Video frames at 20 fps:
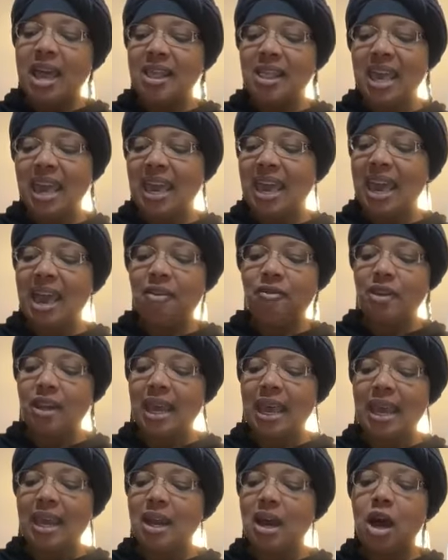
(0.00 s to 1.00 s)
And they have
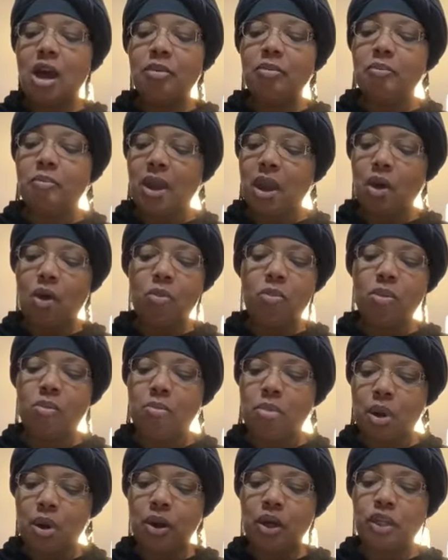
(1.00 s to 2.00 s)
laid
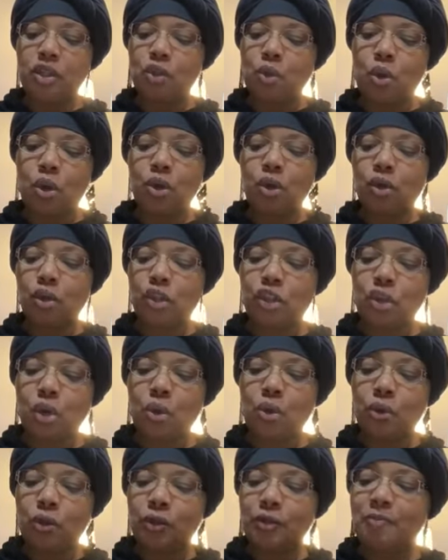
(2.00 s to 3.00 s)
unbearable burdens on your
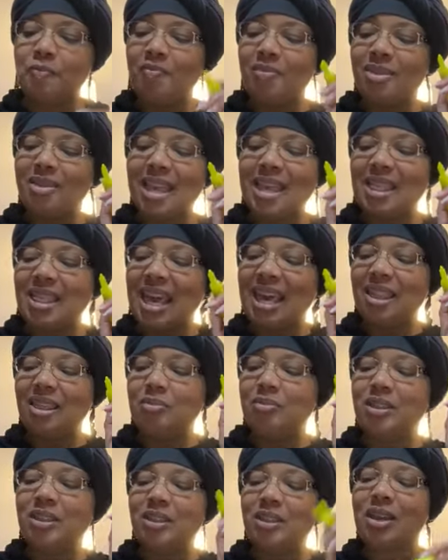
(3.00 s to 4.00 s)
shoulders that they
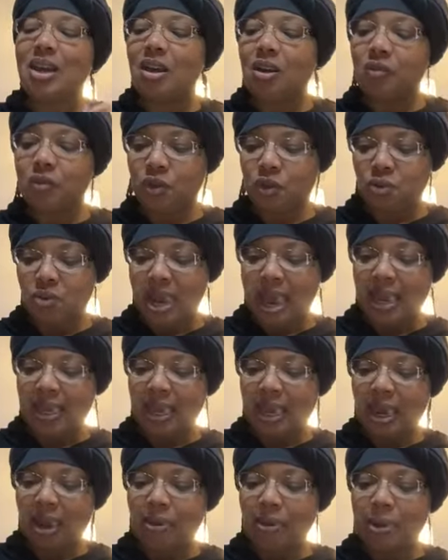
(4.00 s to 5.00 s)
themselves do
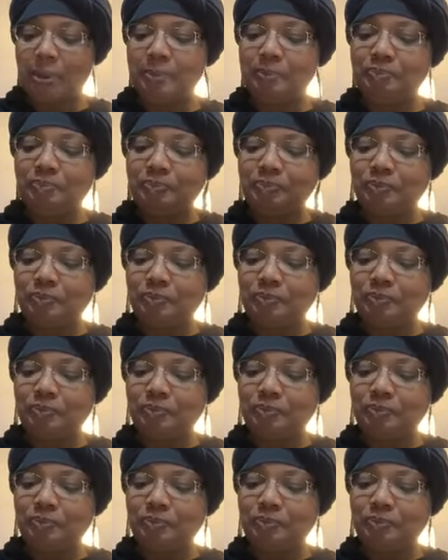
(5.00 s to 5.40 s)
not carry.